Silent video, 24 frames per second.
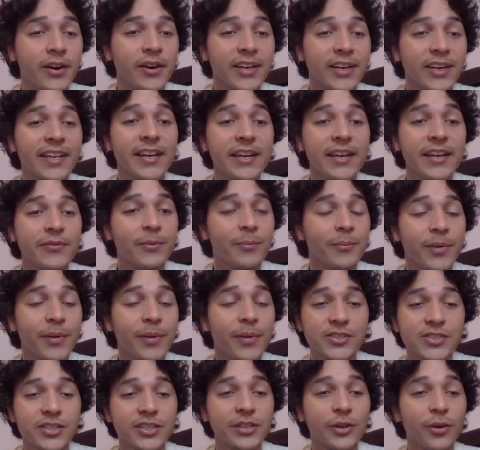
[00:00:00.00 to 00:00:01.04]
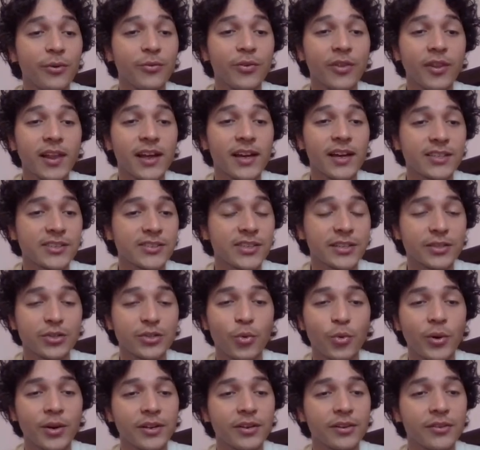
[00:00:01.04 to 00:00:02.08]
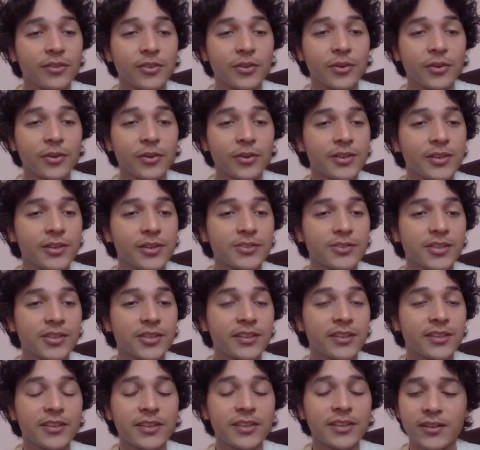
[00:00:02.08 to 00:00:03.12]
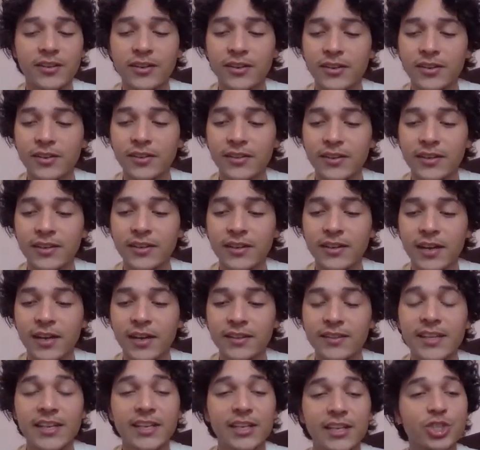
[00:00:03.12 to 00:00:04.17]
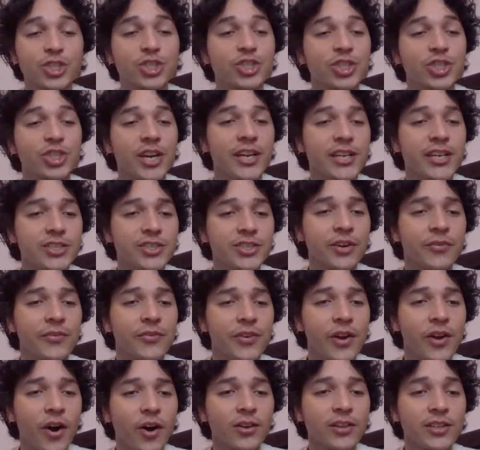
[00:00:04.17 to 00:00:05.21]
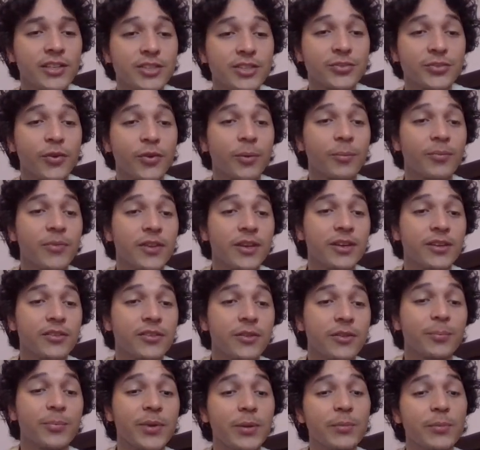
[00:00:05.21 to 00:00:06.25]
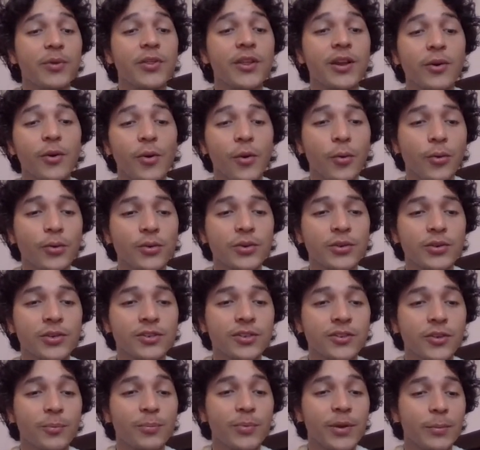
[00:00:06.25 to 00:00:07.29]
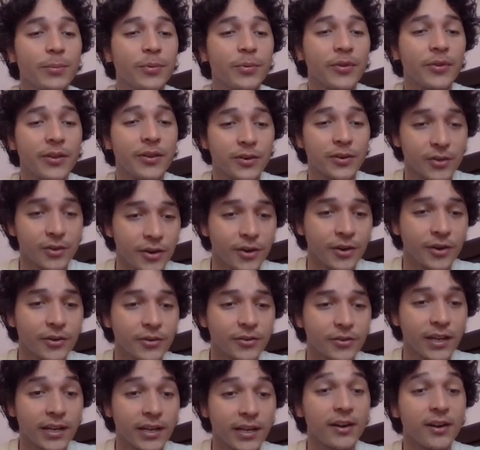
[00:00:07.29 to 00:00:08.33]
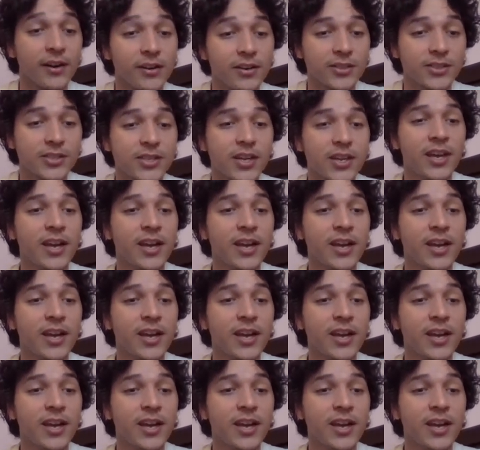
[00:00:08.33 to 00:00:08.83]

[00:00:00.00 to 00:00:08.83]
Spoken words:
given basically over the last like 20 to 30 years, like the exchange of knowledge from the people that are older to the people that are younger like us